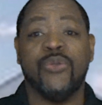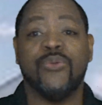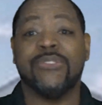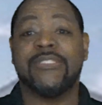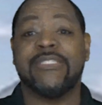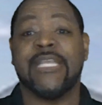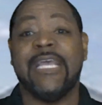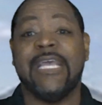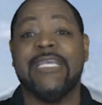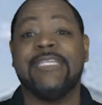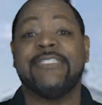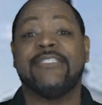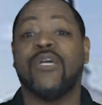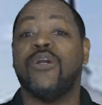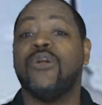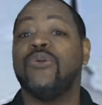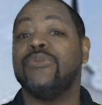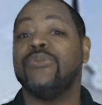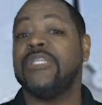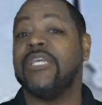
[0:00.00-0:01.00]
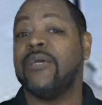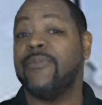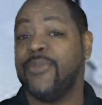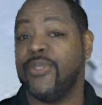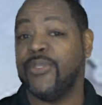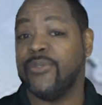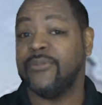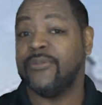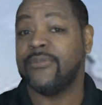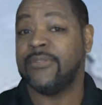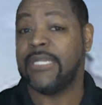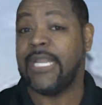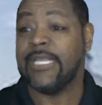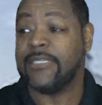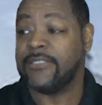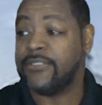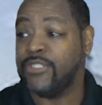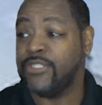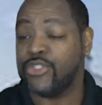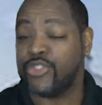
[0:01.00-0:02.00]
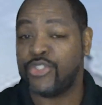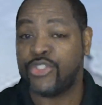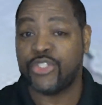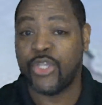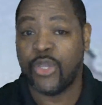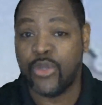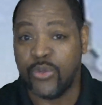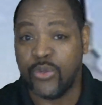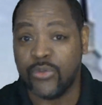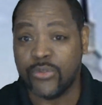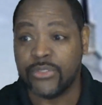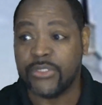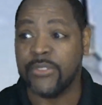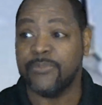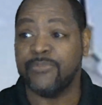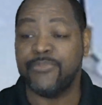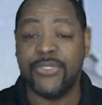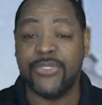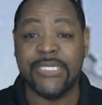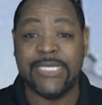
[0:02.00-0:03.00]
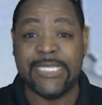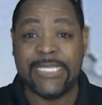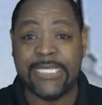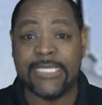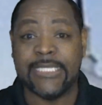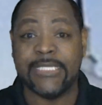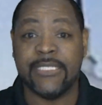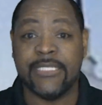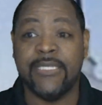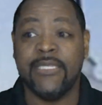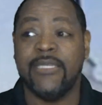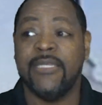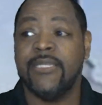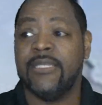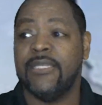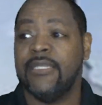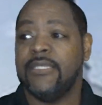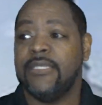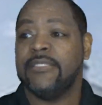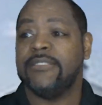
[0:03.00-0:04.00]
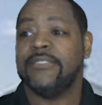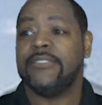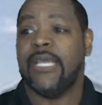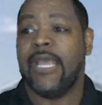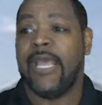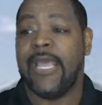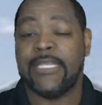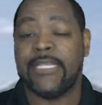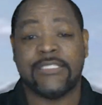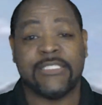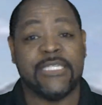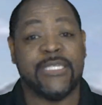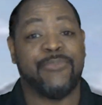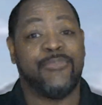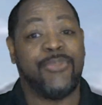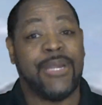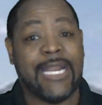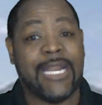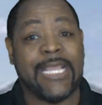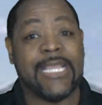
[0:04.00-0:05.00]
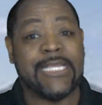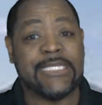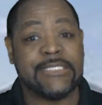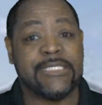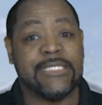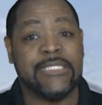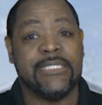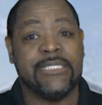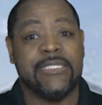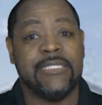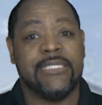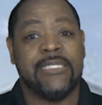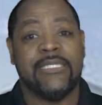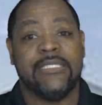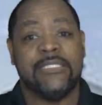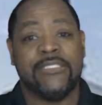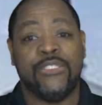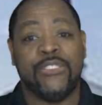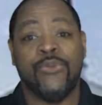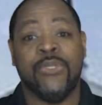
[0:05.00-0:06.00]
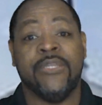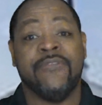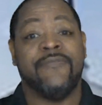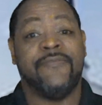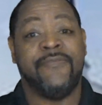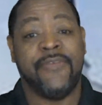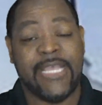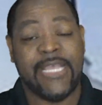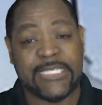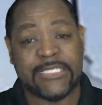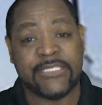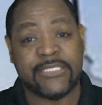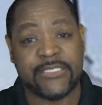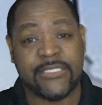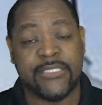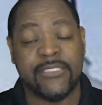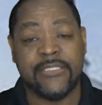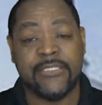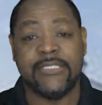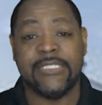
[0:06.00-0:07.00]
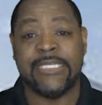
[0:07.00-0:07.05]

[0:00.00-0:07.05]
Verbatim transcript: was S-O-W, like to sow, to put in, to actually plant, to invest.